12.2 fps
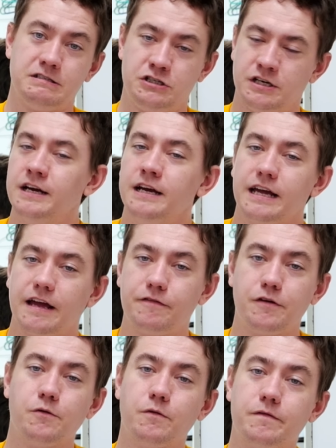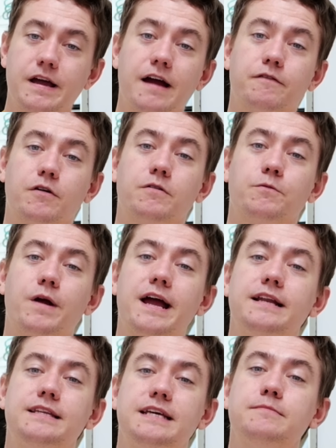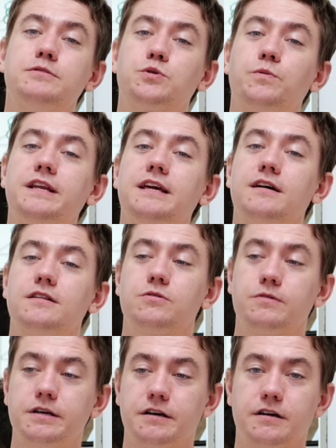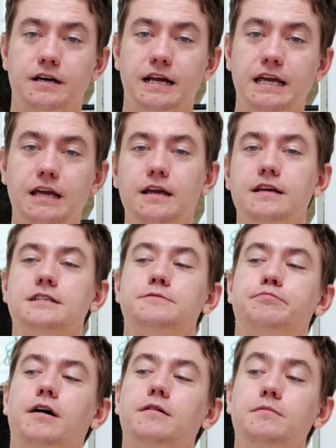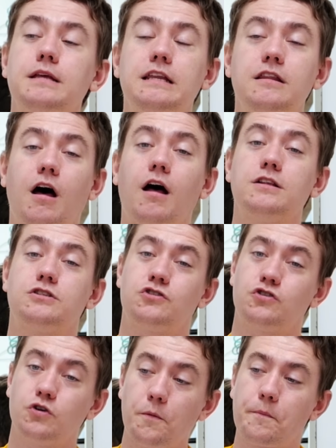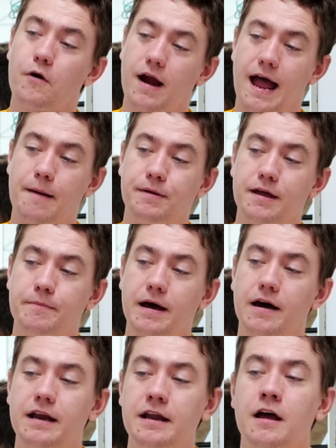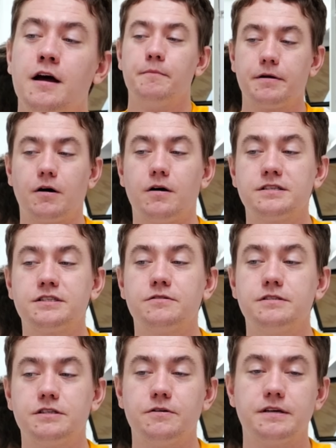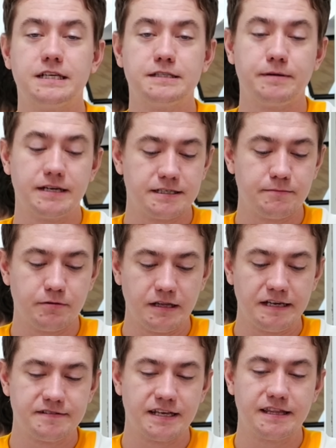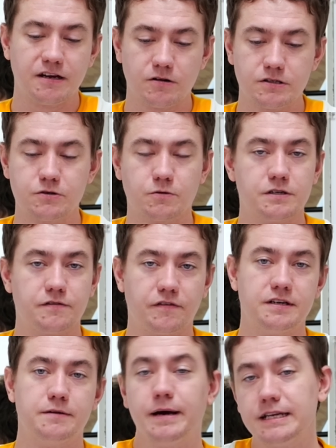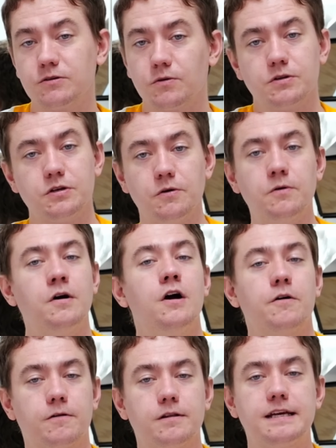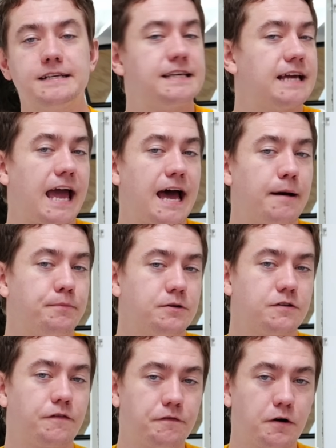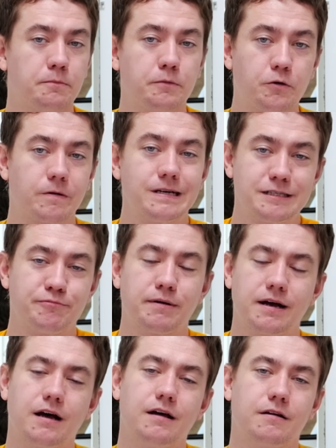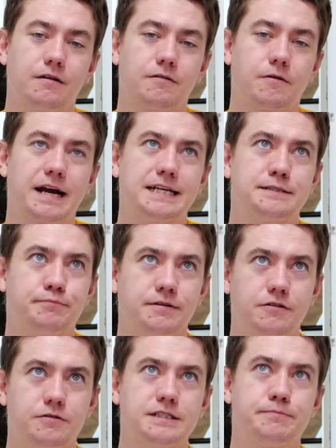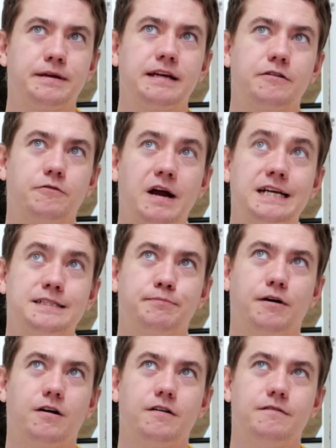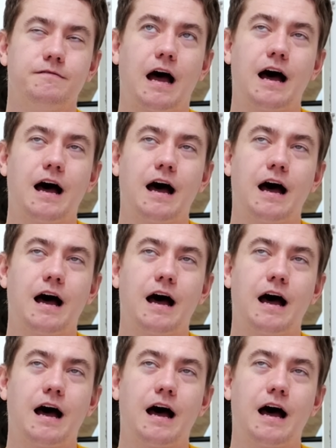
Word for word: which if you've ever read Tim Sweeney on Twitter, he is probably not super happy about it, but also is doing this because he believes that the alt store is fundamental to releasing Apple's firm grasp, uh, grasp, grisping grasp on